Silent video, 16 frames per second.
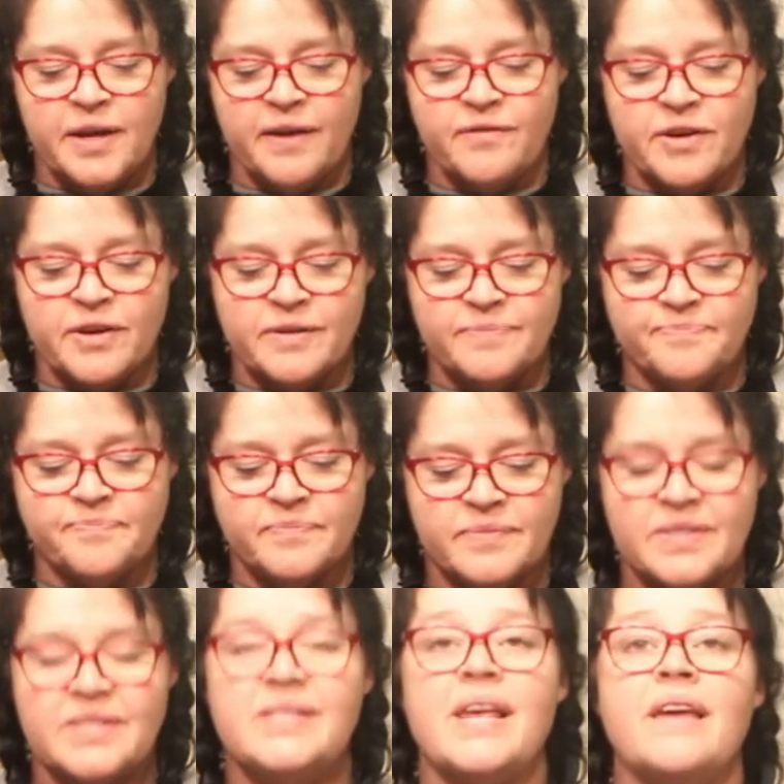ever
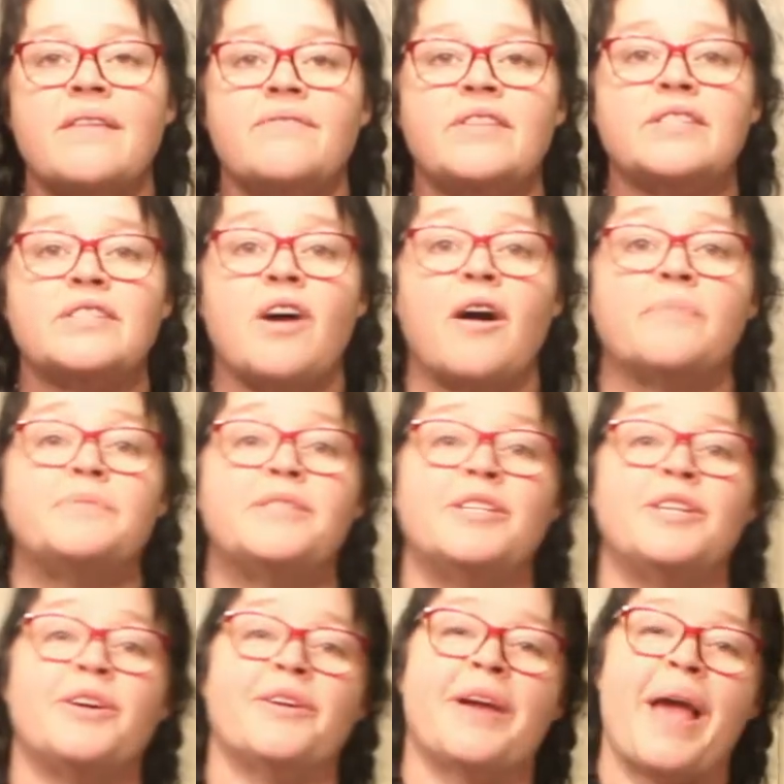save the tops
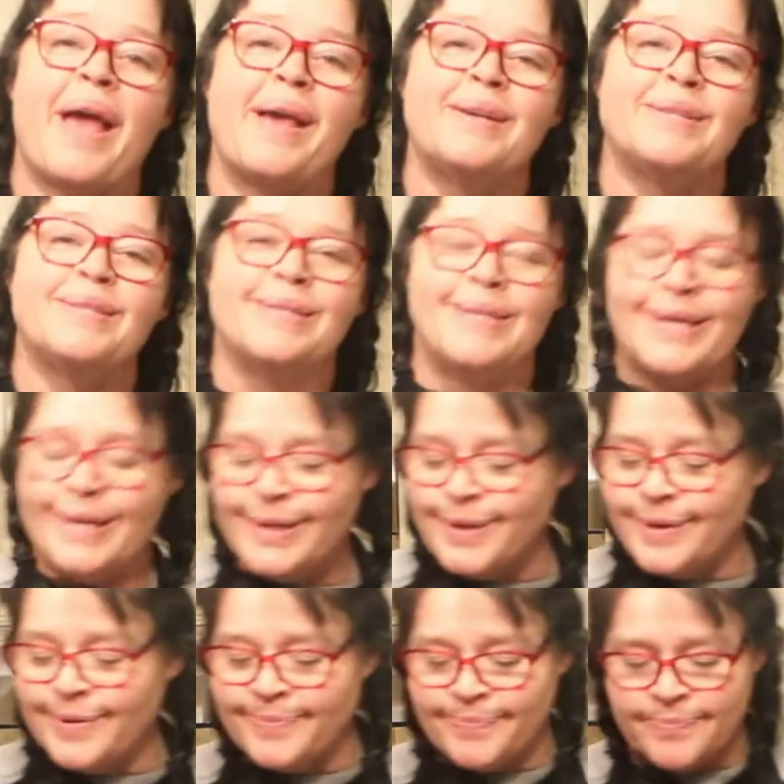of your cakes and eat
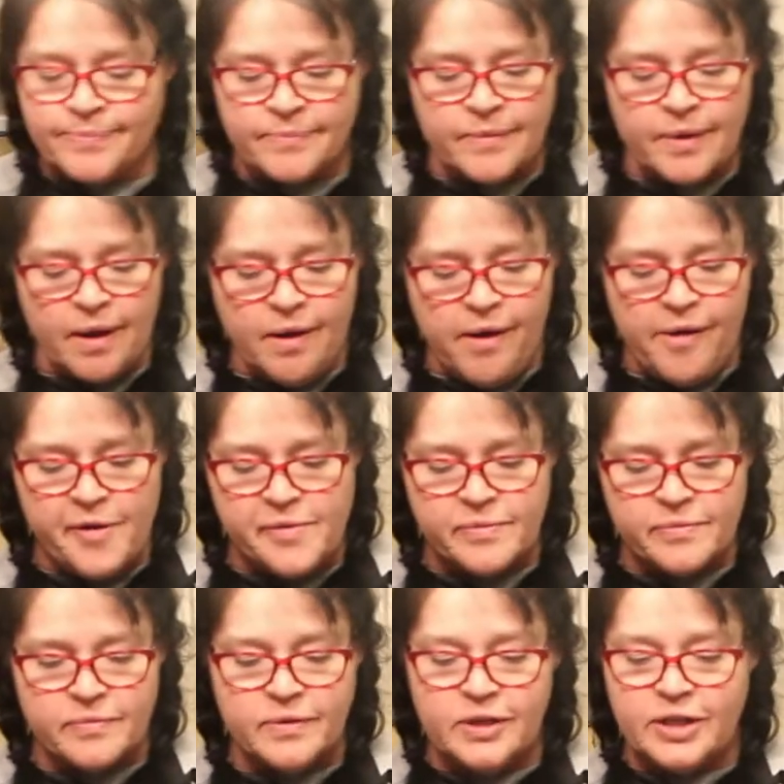them? Oh,
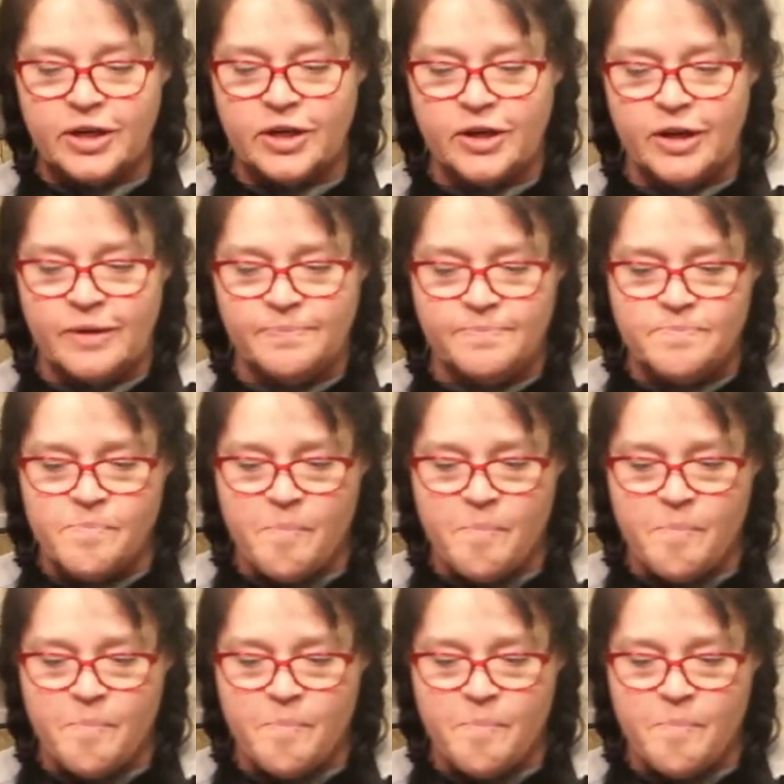really good.